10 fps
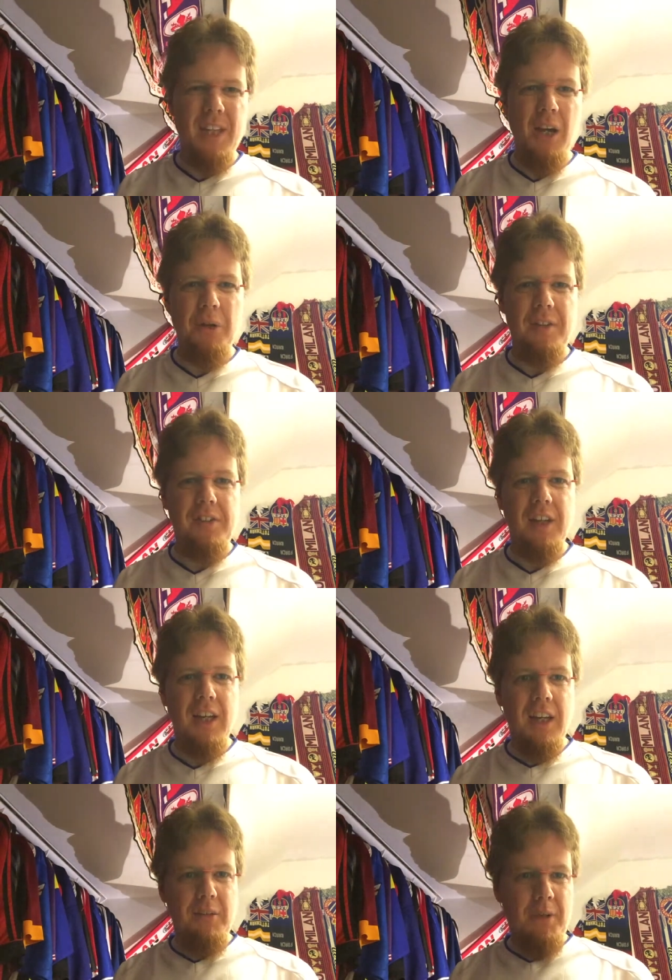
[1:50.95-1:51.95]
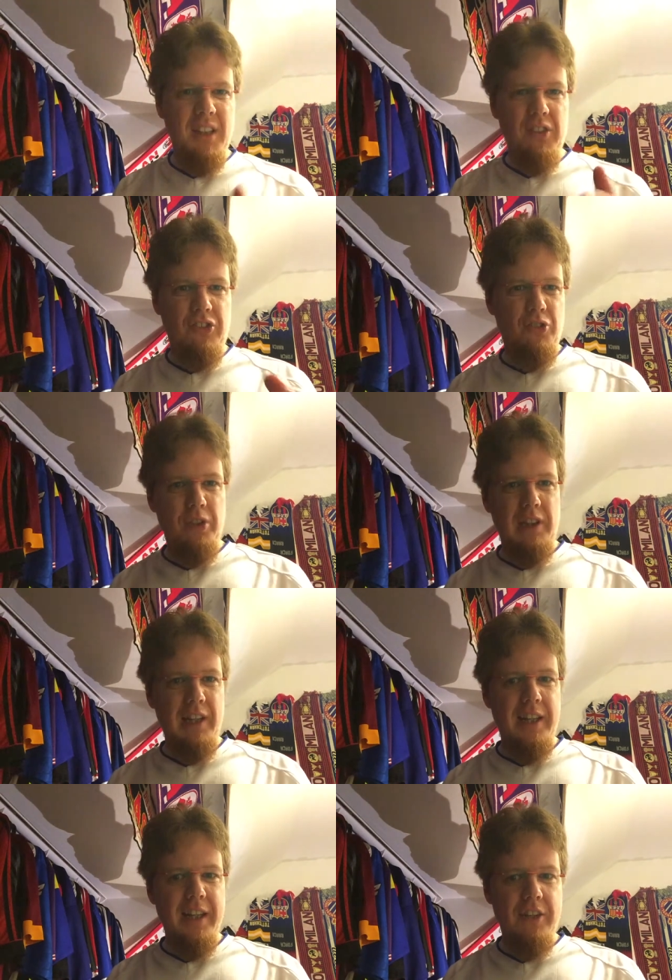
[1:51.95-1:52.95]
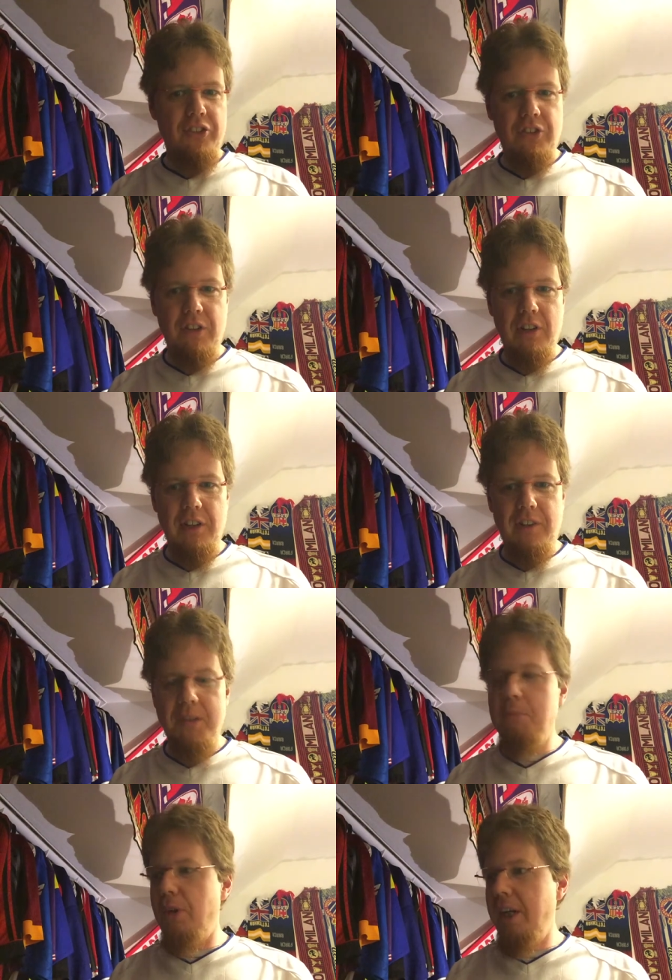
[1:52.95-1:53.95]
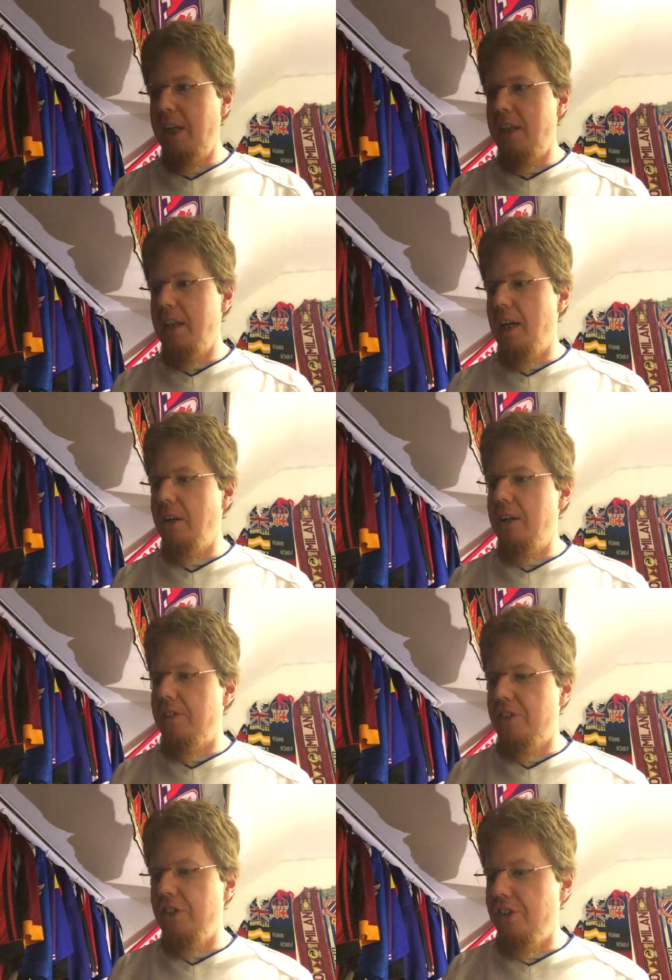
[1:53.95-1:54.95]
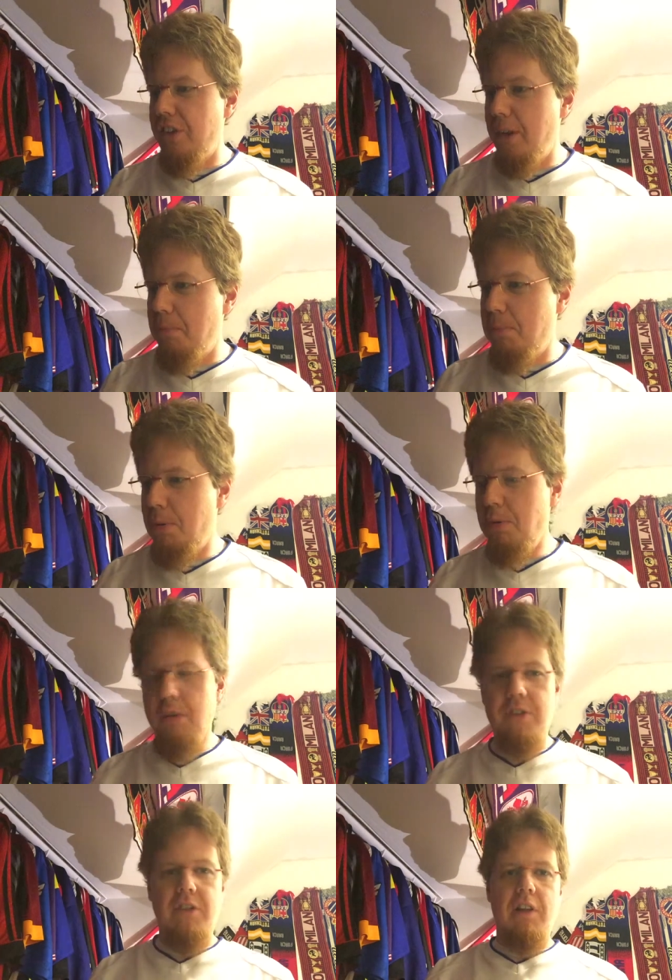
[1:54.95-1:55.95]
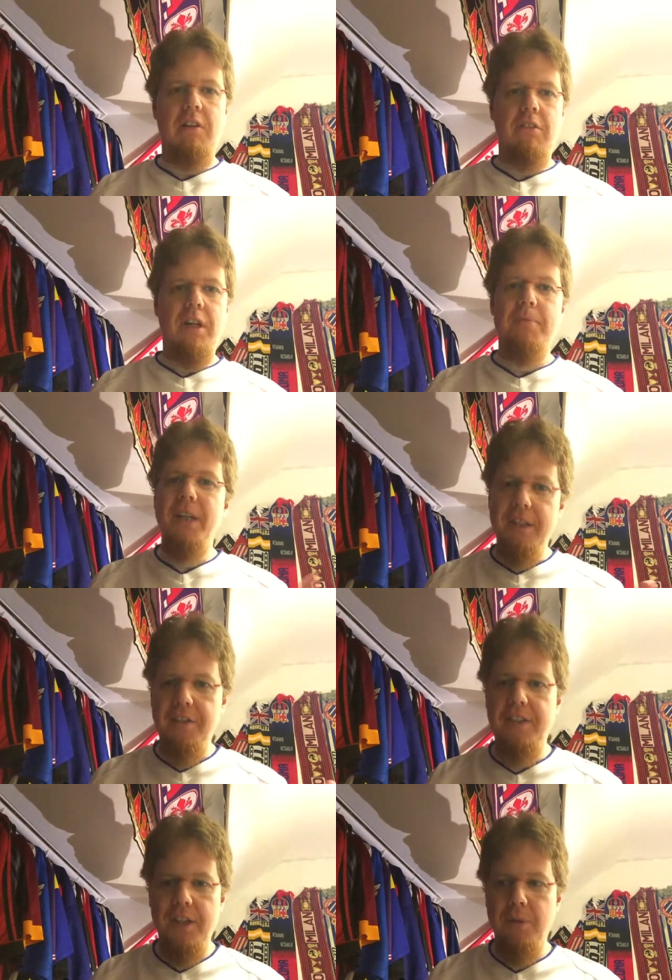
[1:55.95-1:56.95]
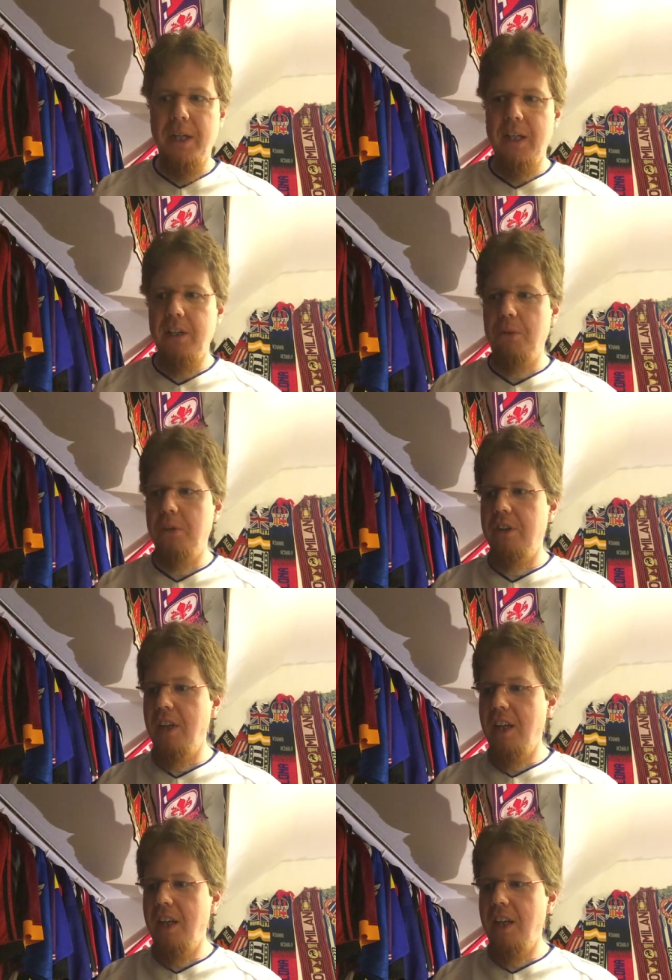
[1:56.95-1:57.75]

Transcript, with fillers: Now it's, we had this short national team break and now it's just a poor slog. I mean, I understand why they do it,